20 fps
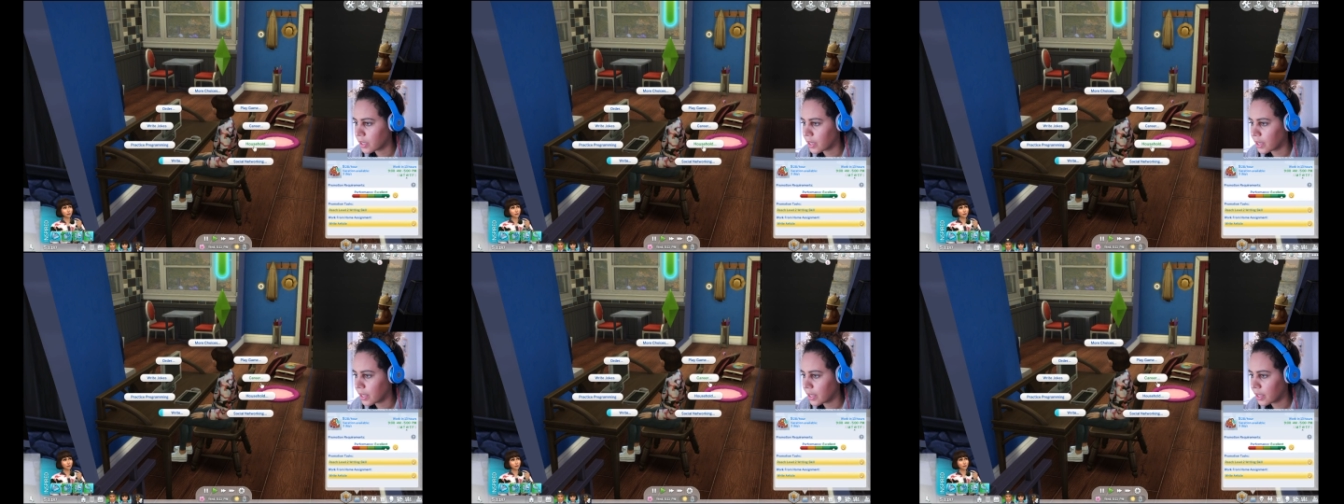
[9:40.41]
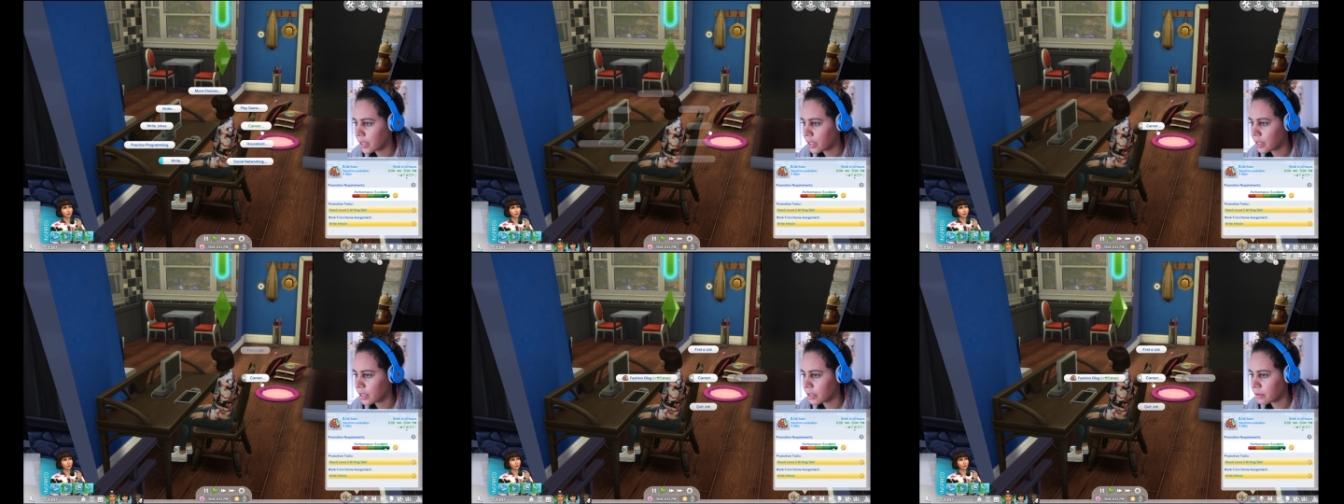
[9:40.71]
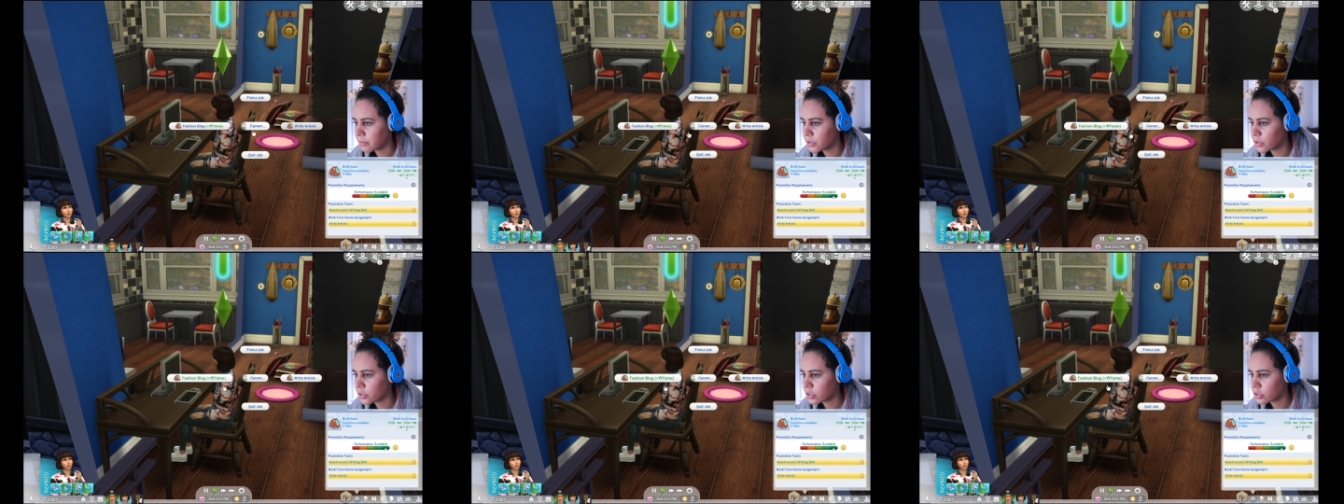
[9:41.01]

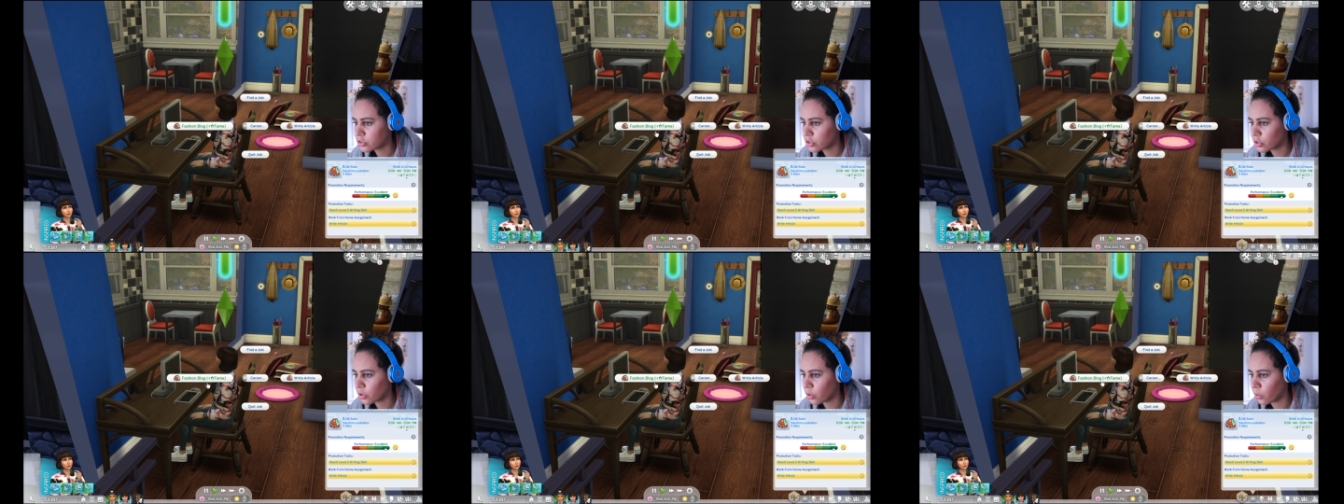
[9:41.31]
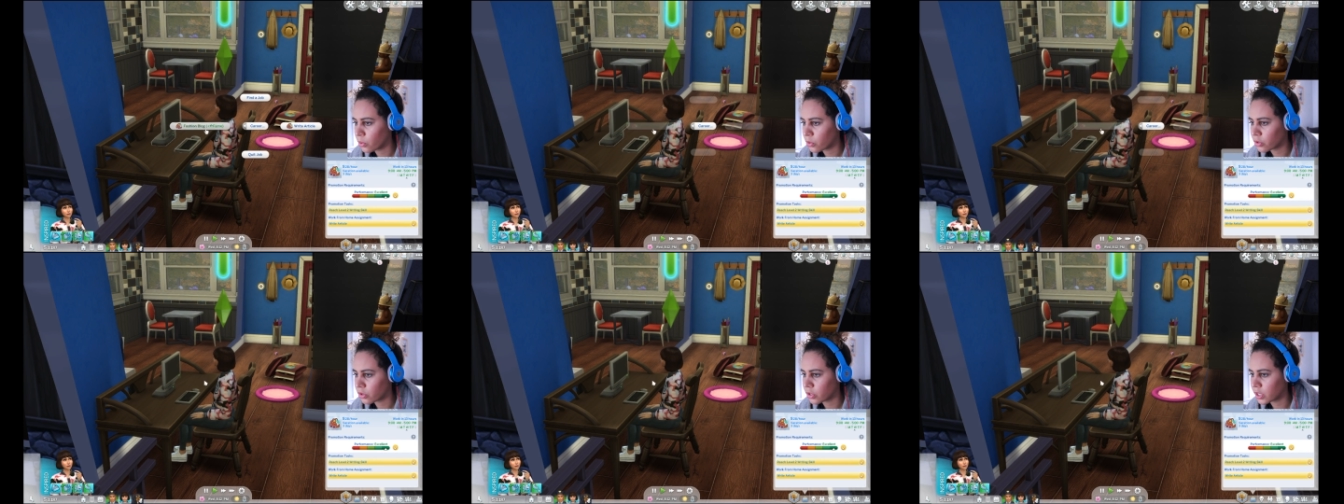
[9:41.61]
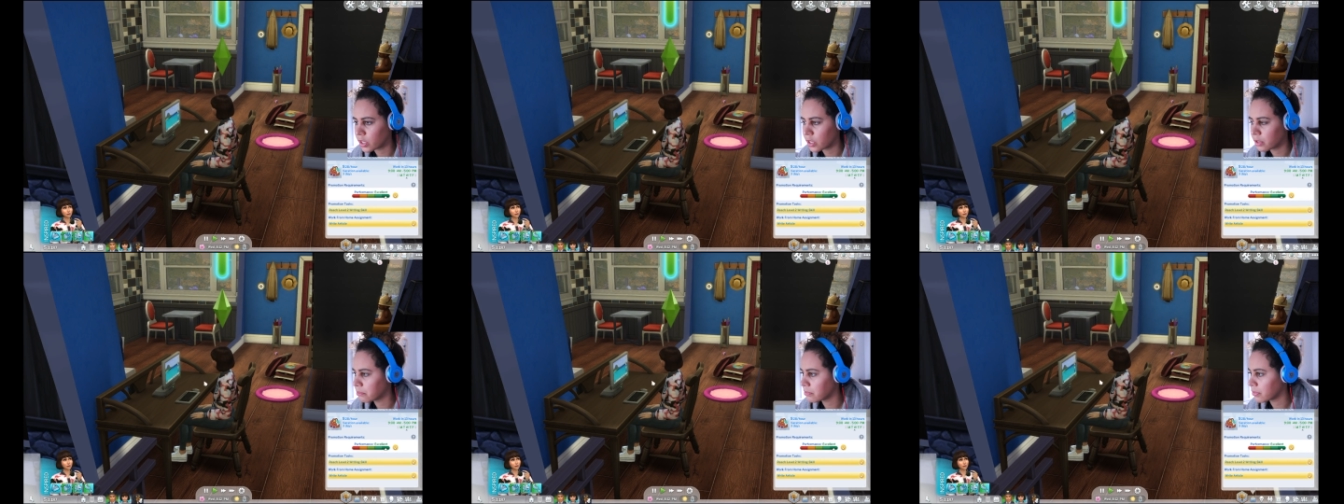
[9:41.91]
Um, you could totally
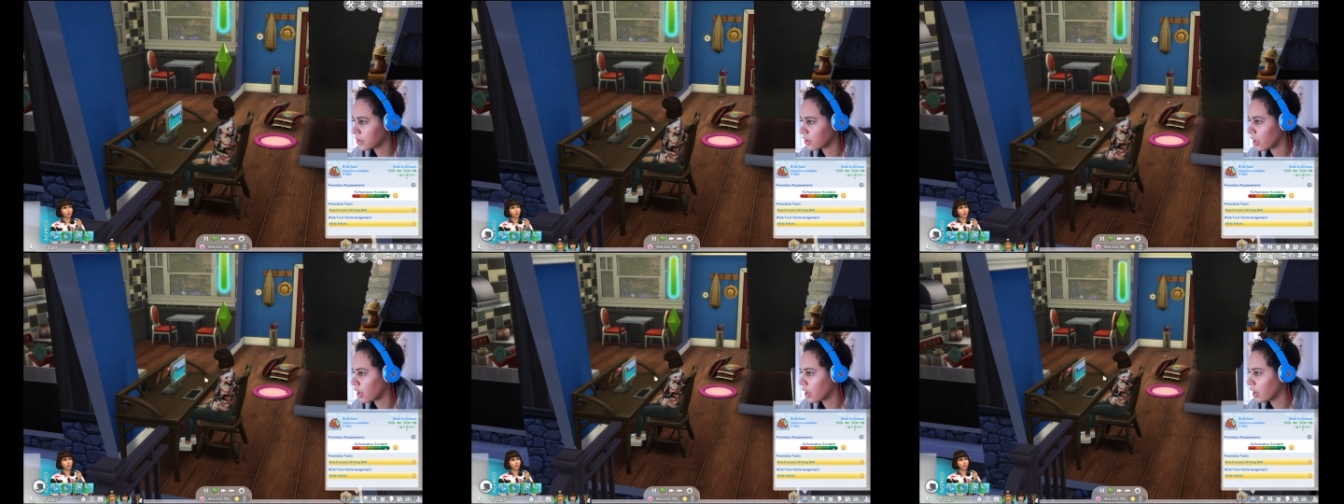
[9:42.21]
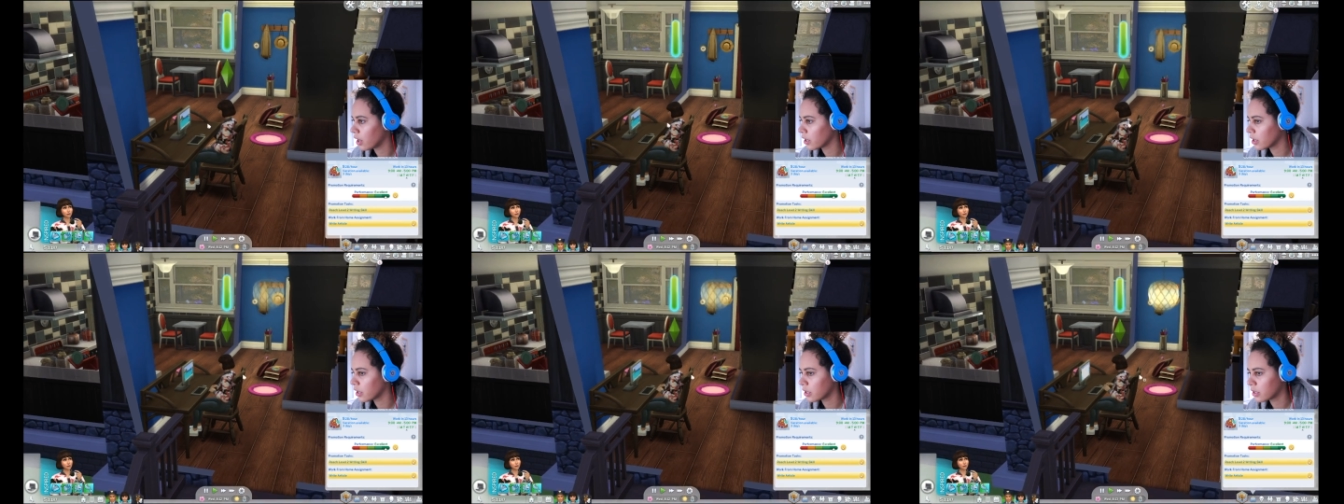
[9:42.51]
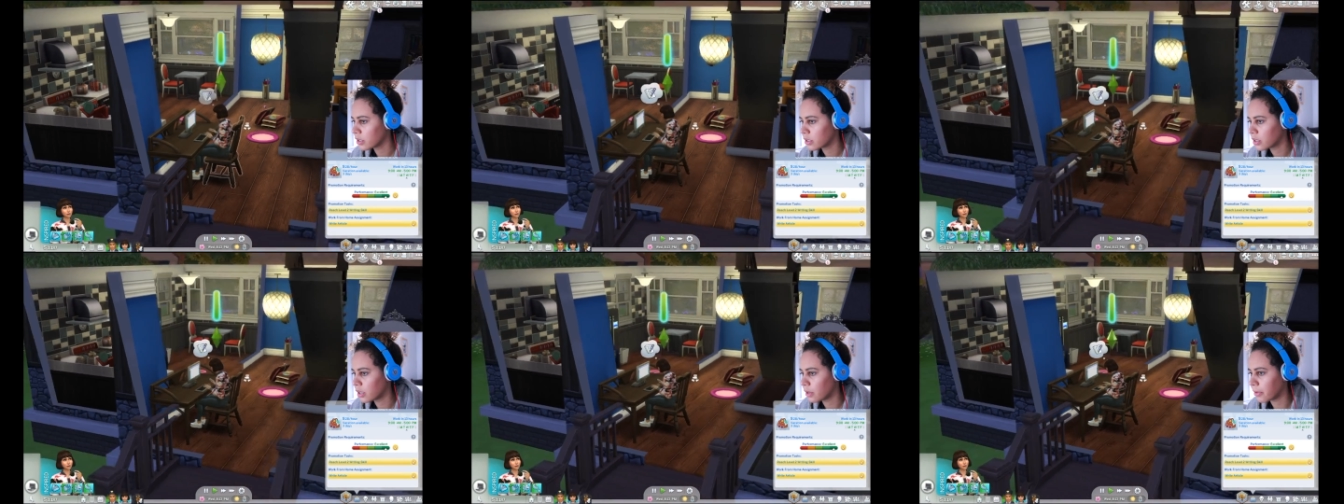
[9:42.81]
uh-huh. vlog
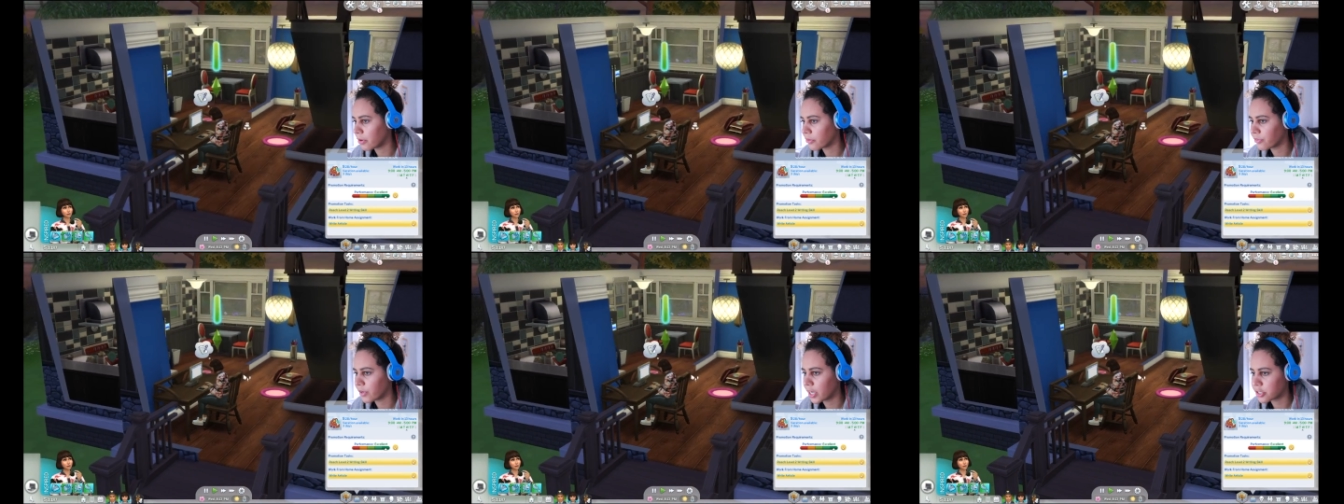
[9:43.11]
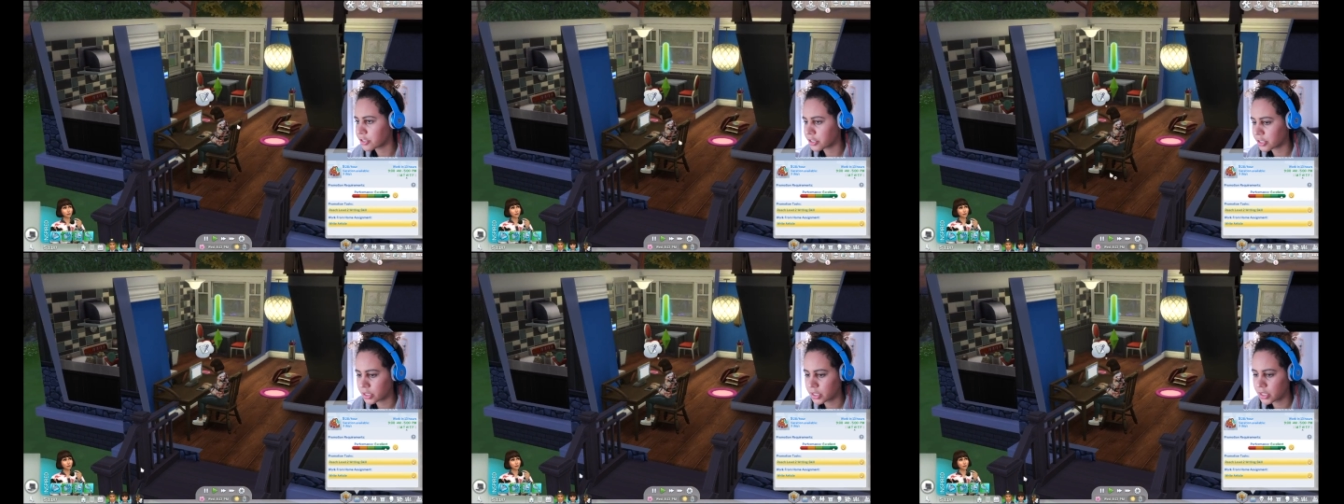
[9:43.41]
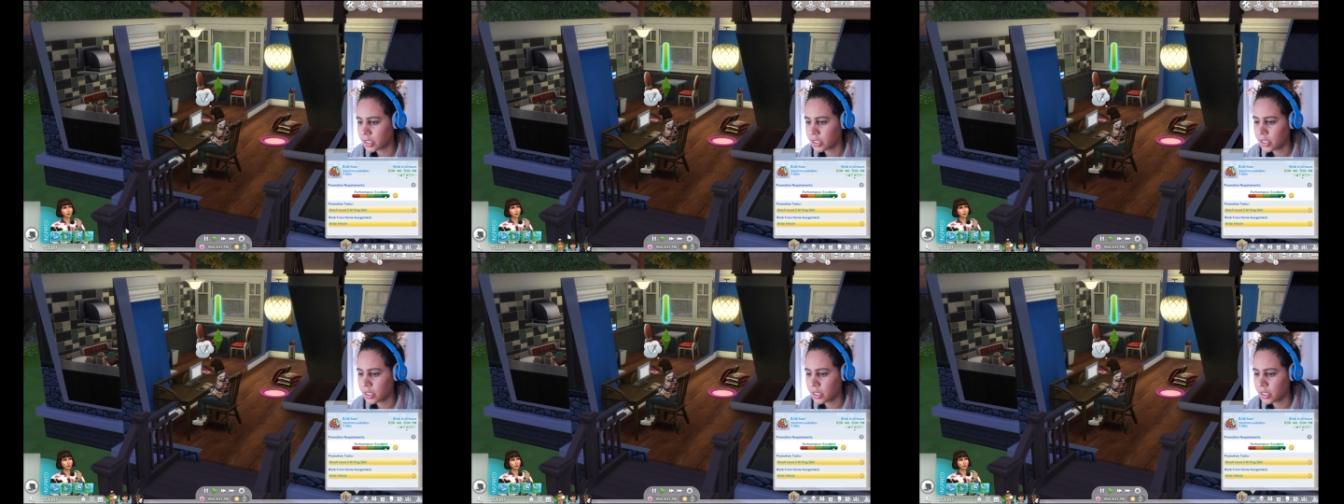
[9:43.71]
about fashion